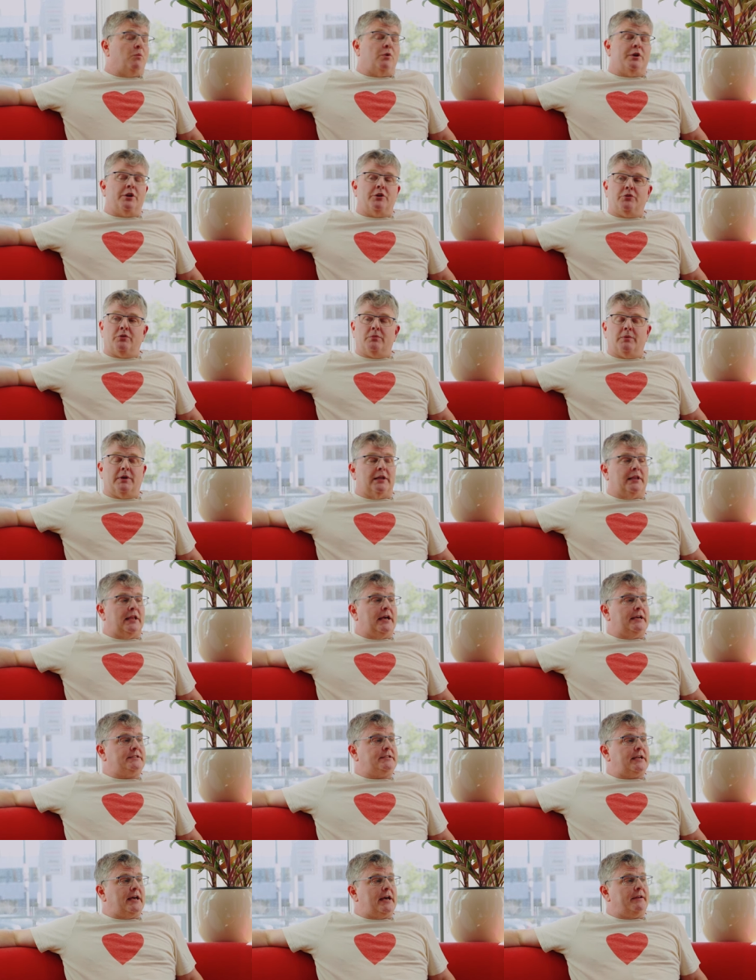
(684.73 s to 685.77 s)
And when you do
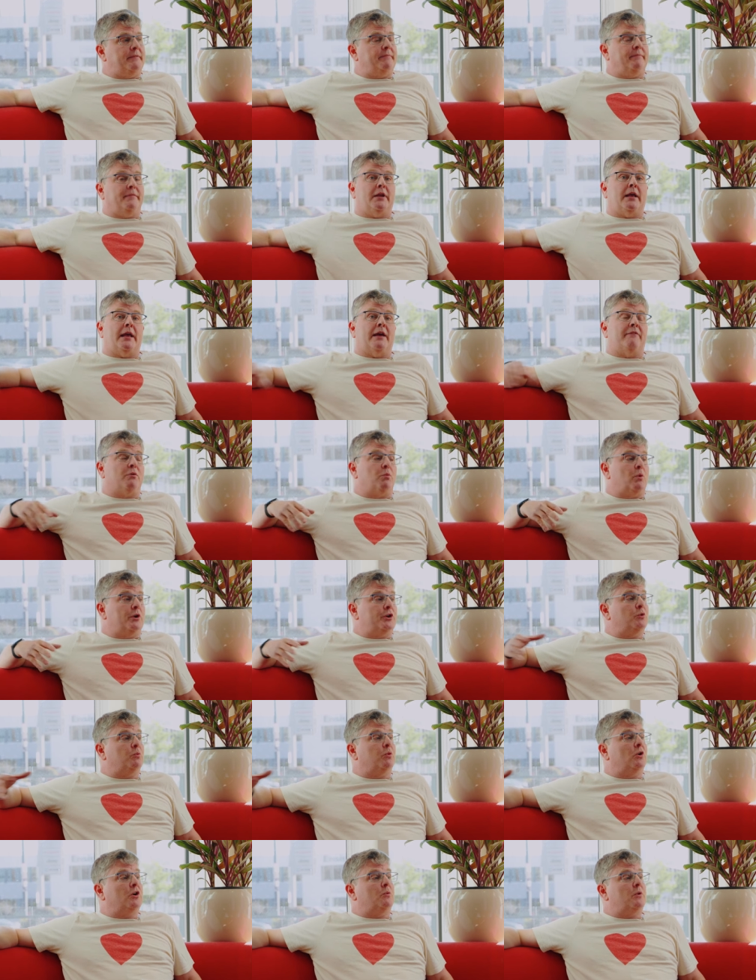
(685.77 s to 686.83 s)
realize that, everyone
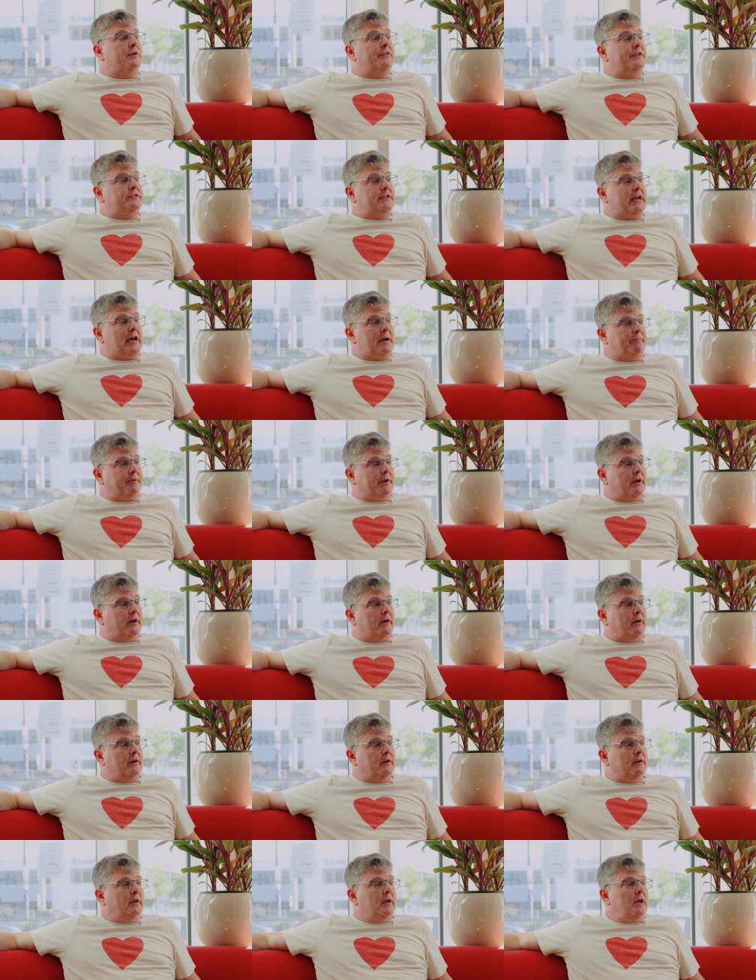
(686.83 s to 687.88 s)
you work with is
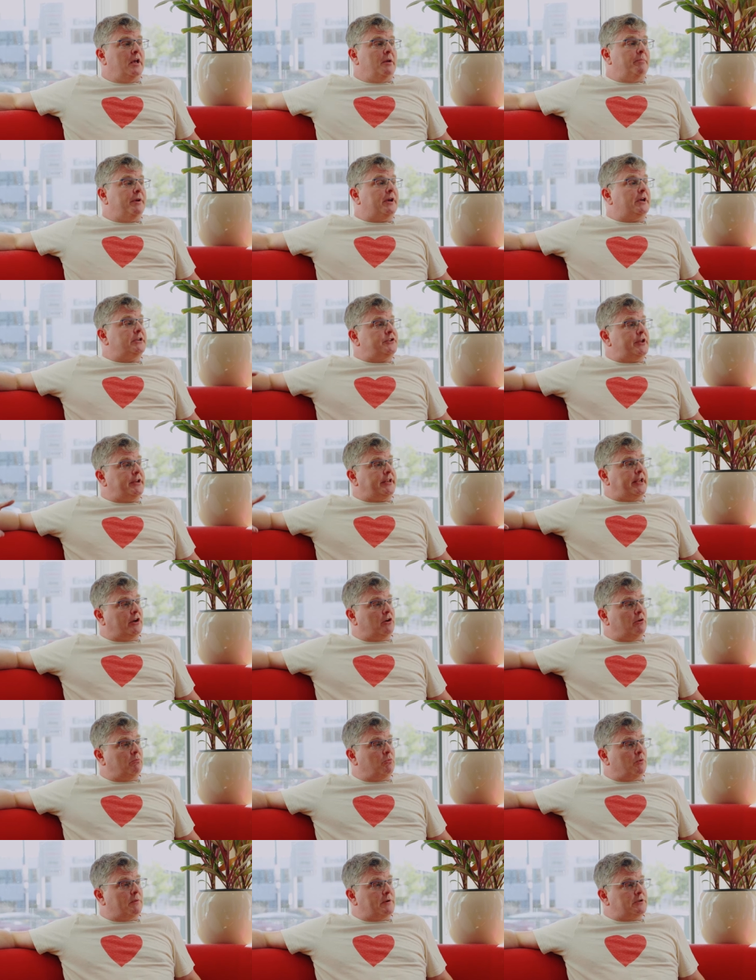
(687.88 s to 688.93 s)
happier right. because they take
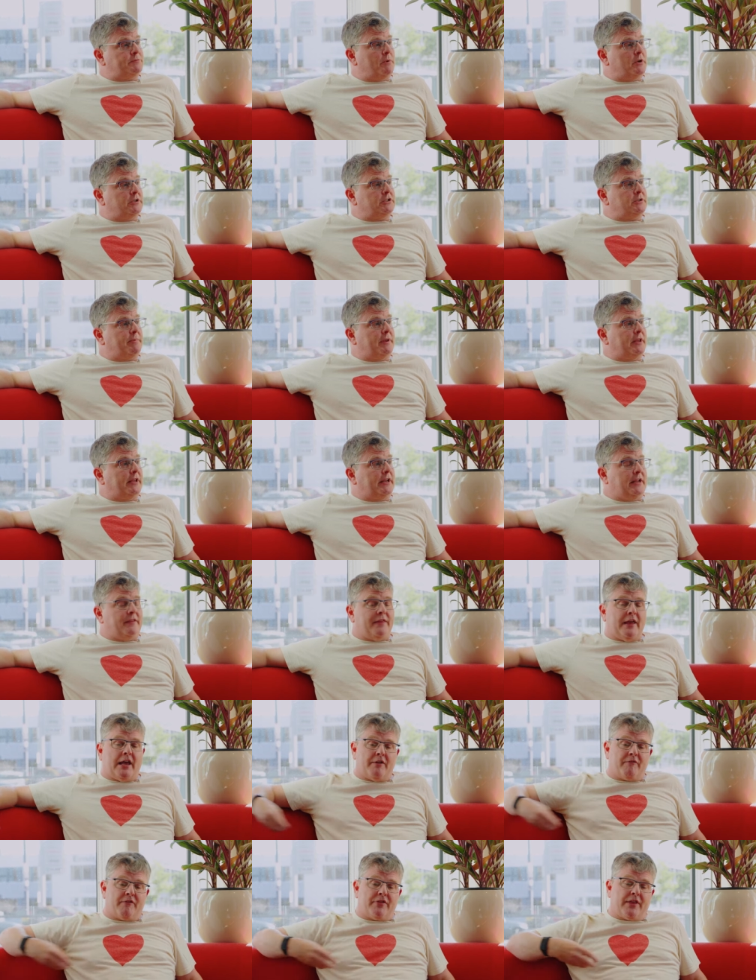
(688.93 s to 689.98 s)
on more responsibility.
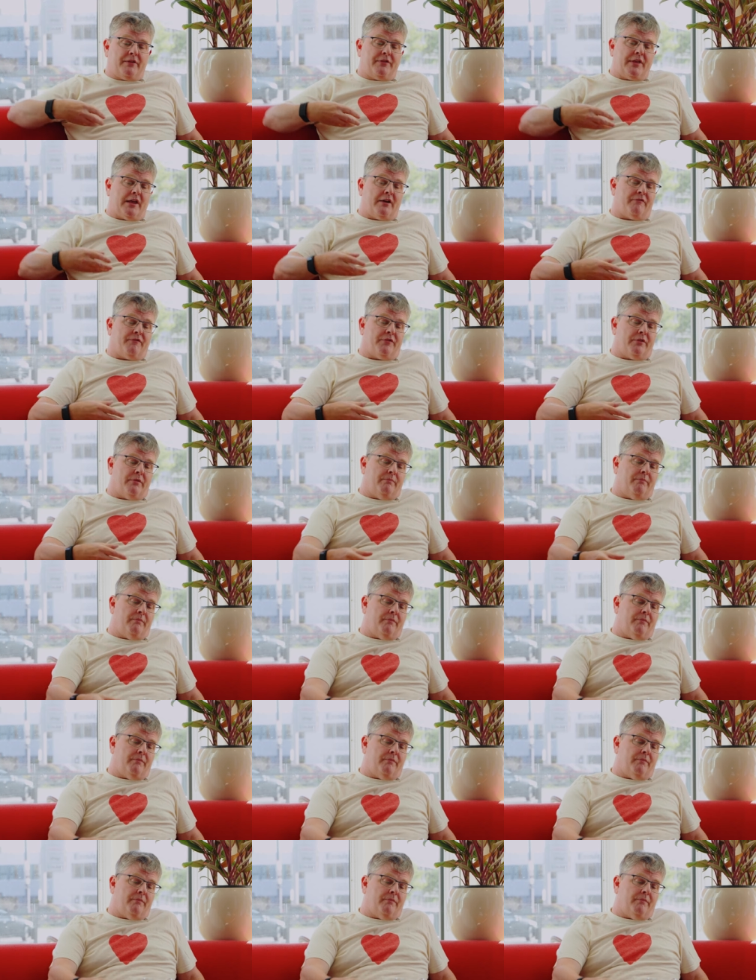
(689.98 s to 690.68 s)
They have, they, they have.